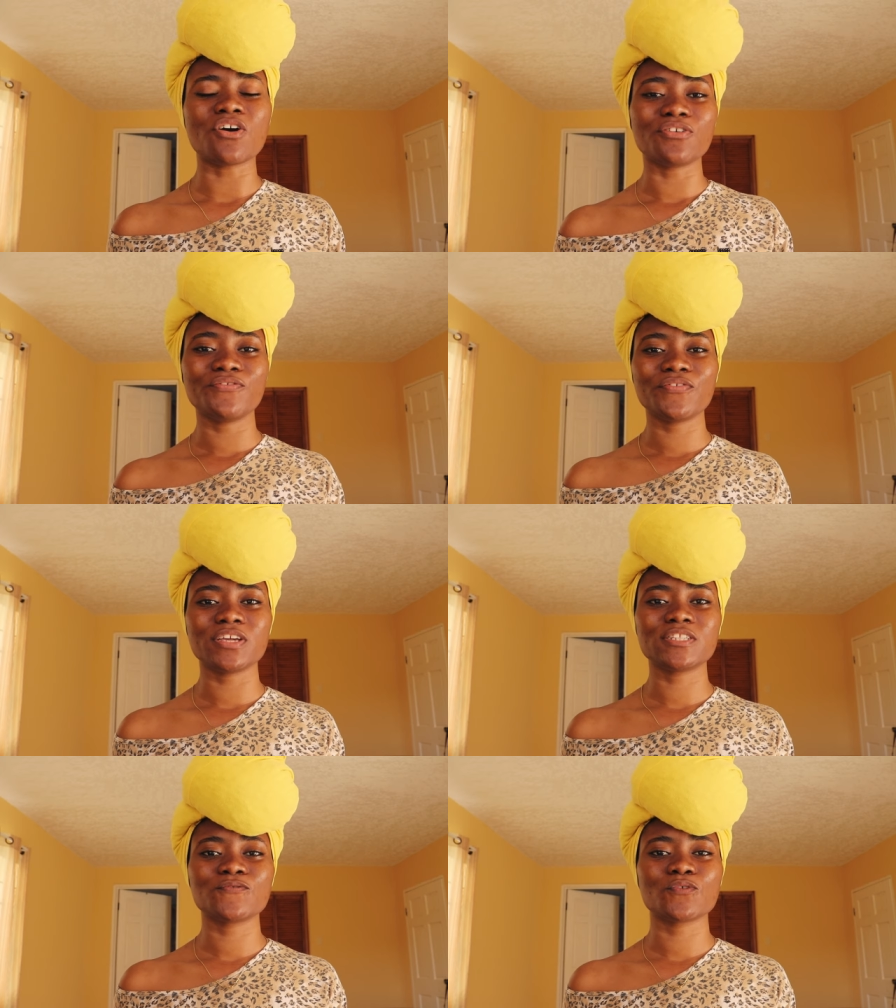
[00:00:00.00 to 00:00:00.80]

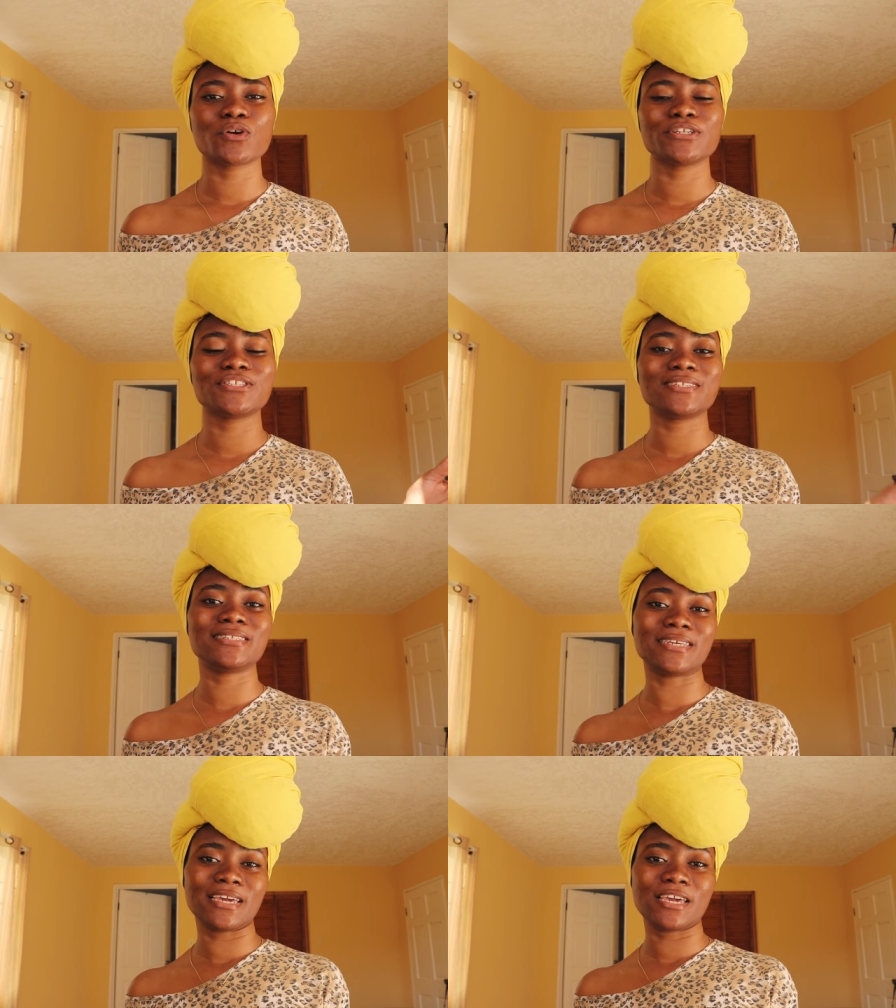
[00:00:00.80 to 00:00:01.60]
outfits for
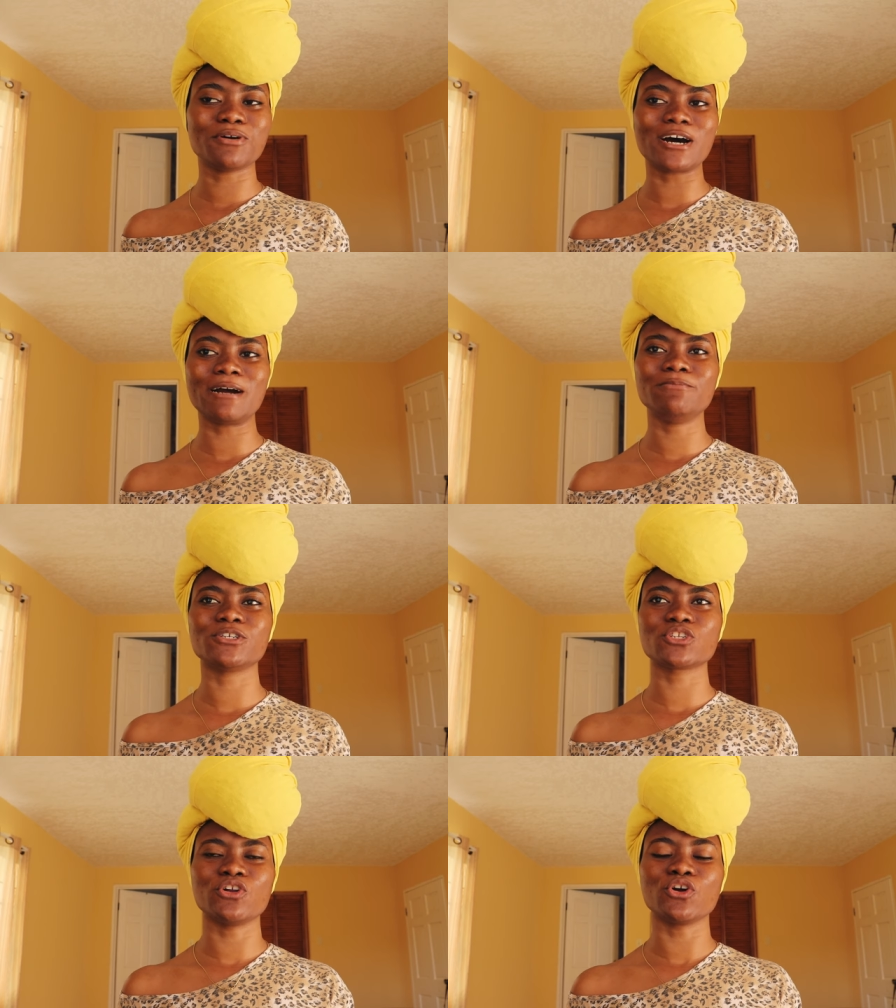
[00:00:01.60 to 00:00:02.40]
today but i'm
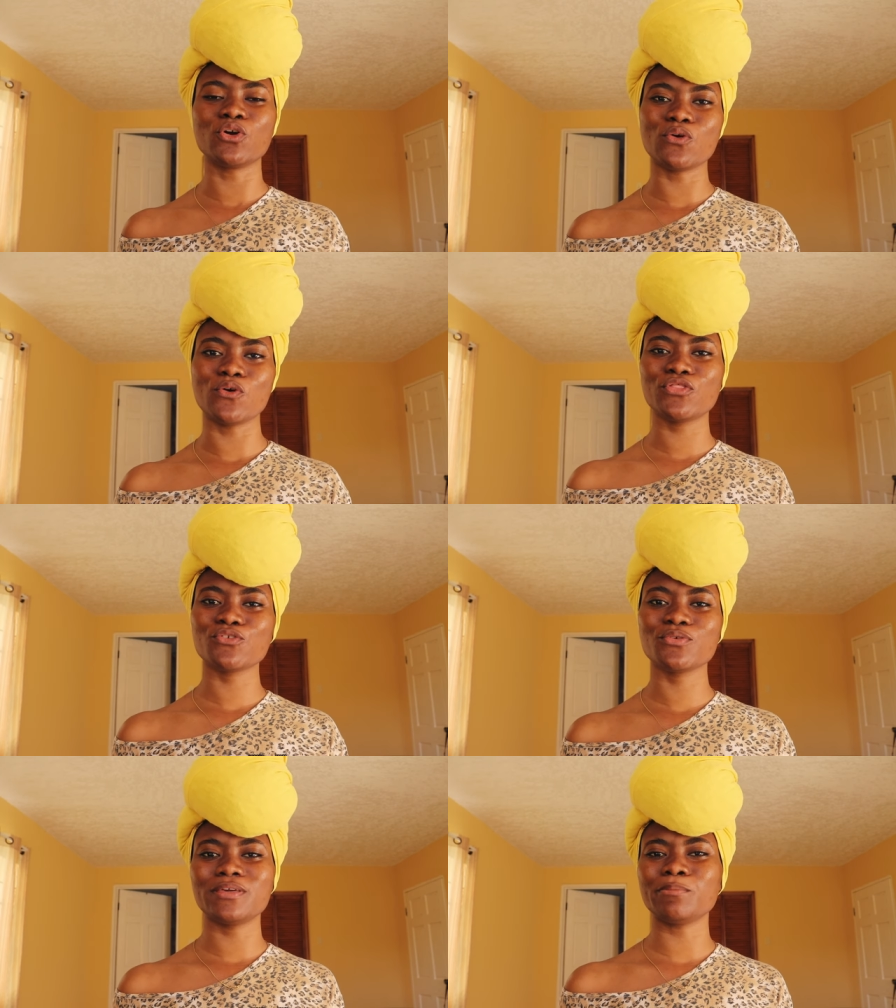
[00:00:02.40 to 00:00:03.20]
just gonna go
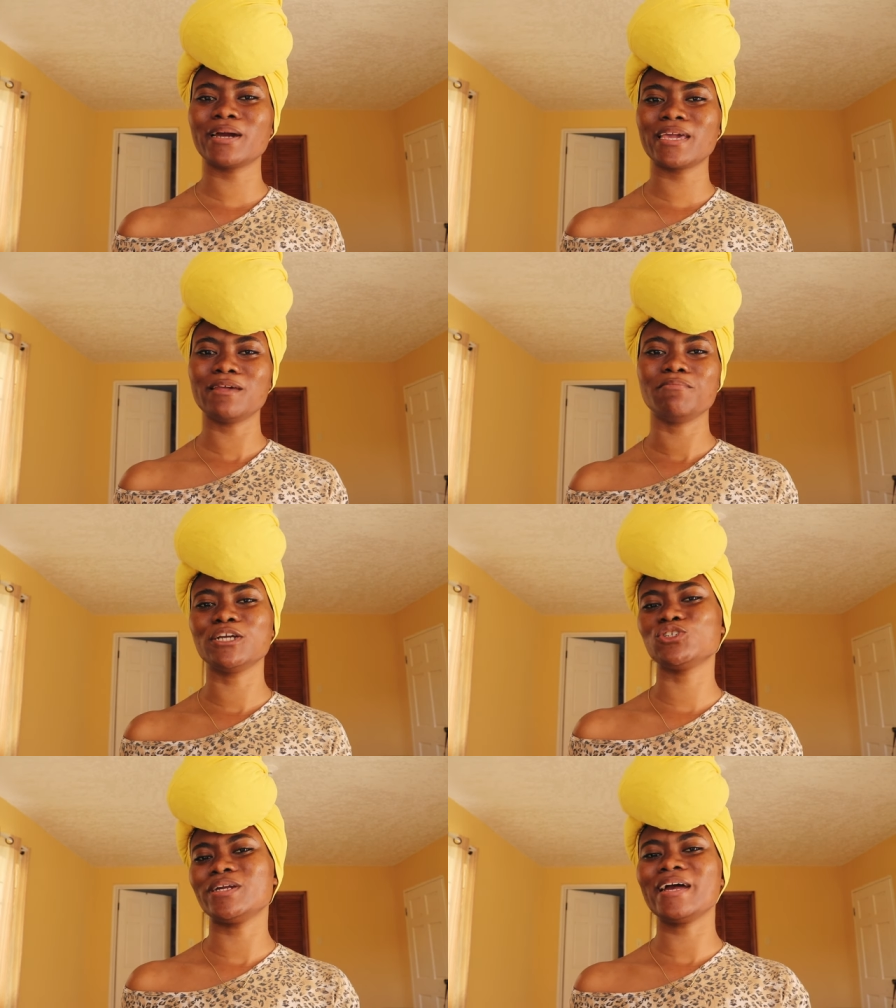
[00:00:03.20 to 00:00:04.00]
through them again make
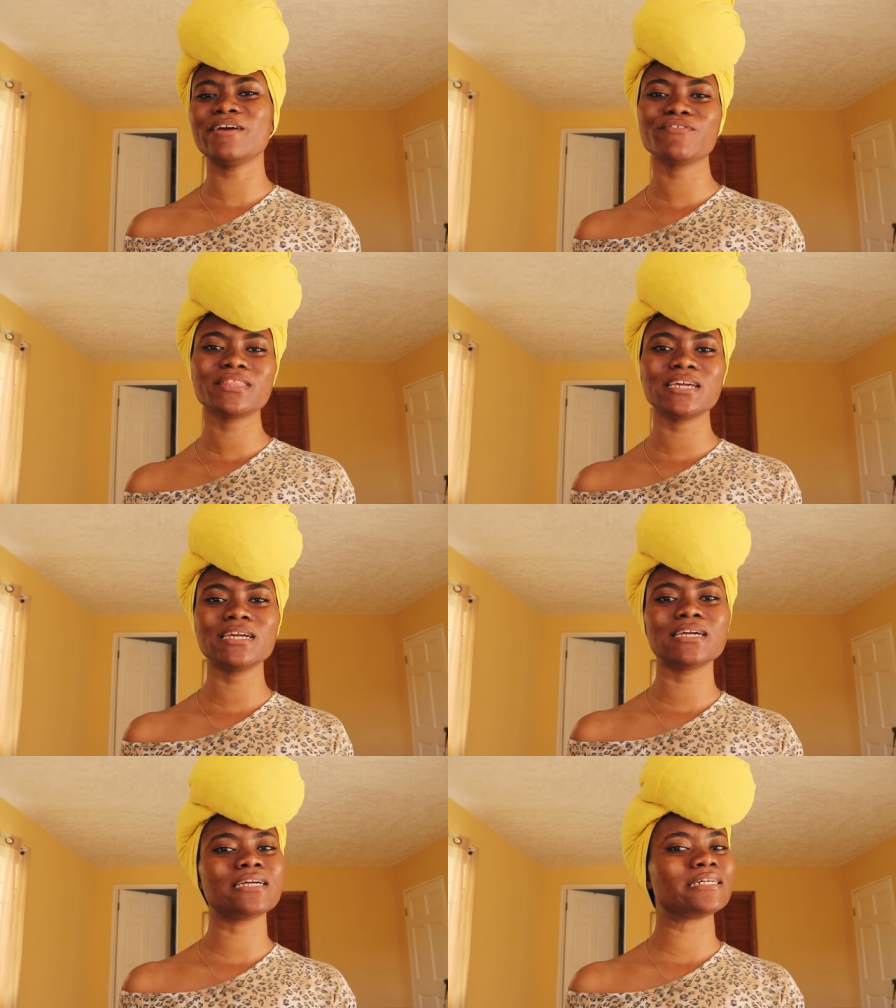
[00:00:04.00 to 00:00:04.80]
sure that
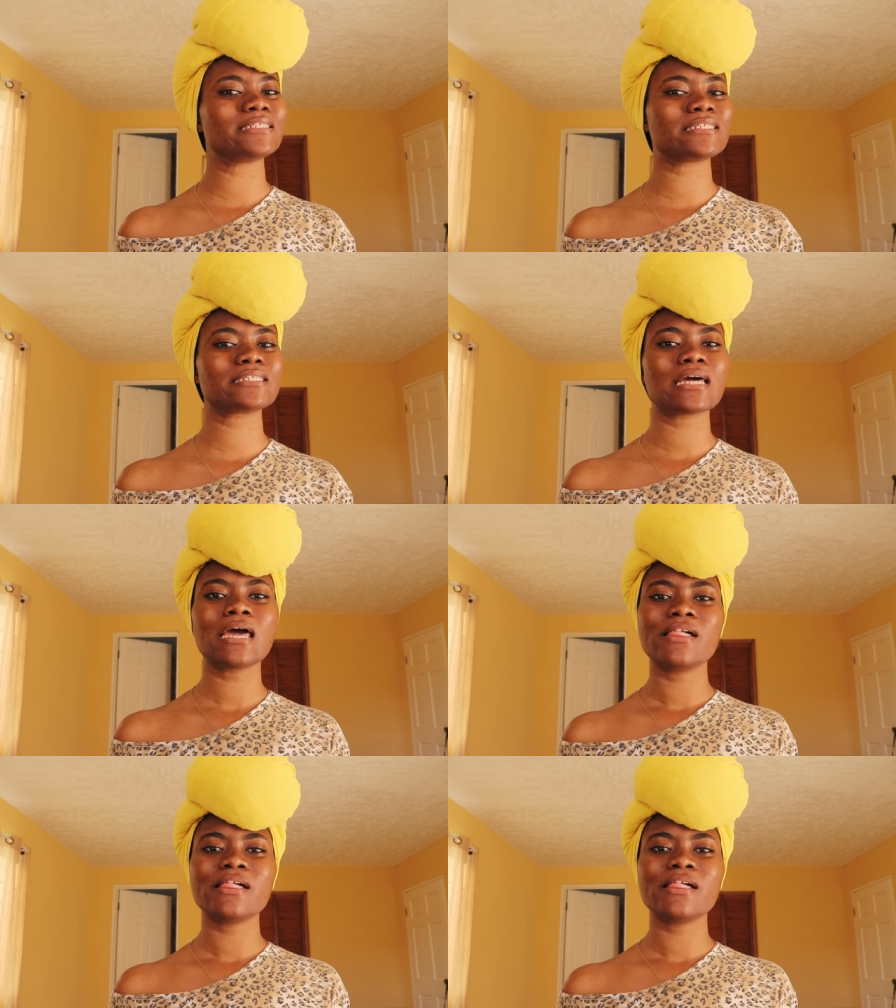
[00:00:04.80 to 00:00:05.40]
everything is